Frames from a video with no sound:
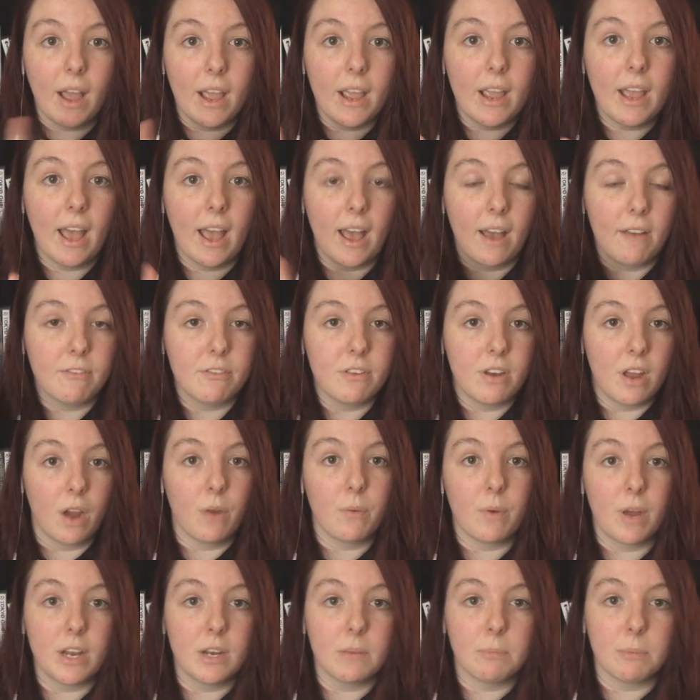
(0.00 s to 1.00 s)
I have
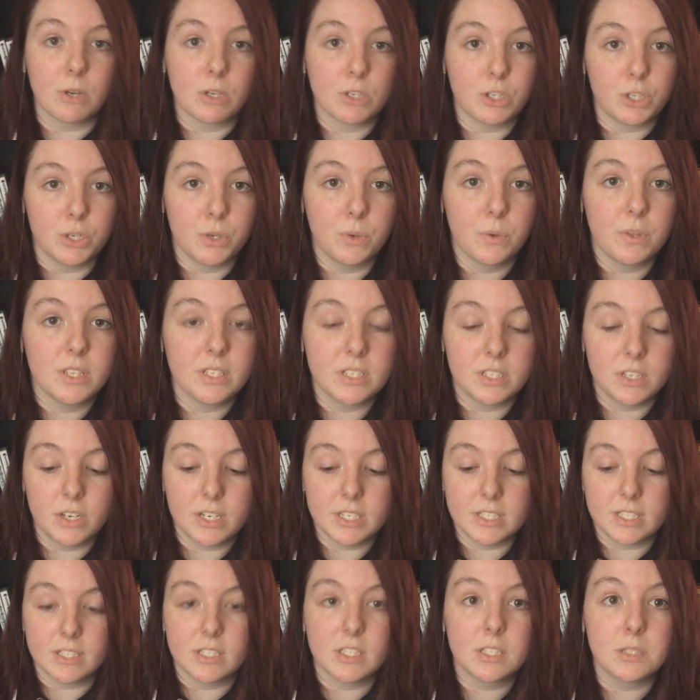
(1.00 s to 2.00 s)
not read book two in the
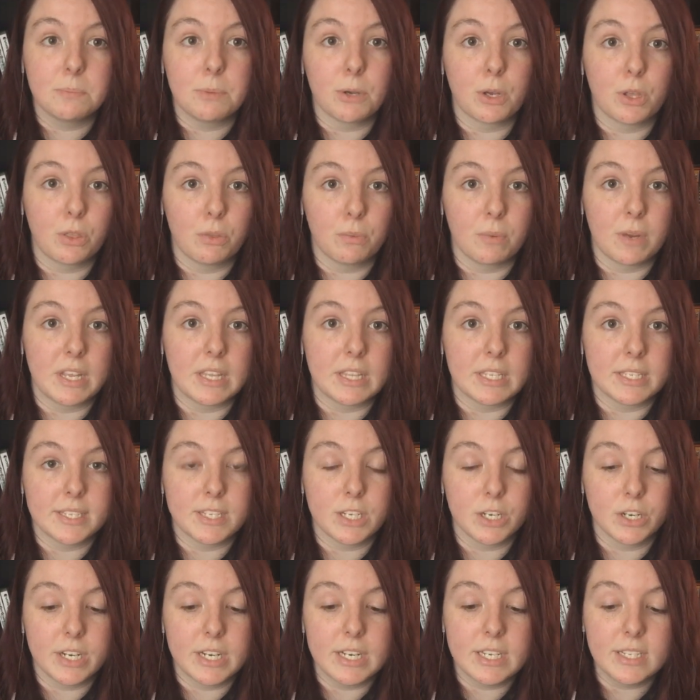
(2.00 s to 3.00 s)
series. This is book three in the
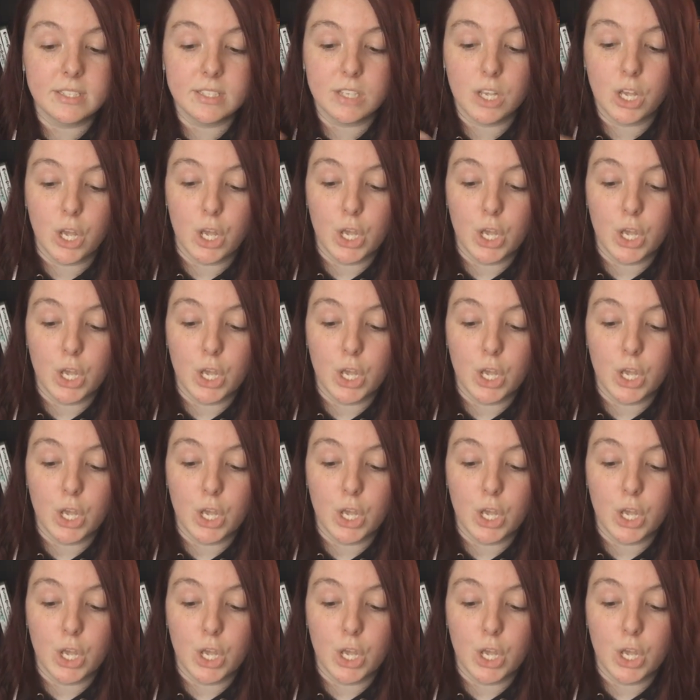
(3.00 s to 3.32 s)
series.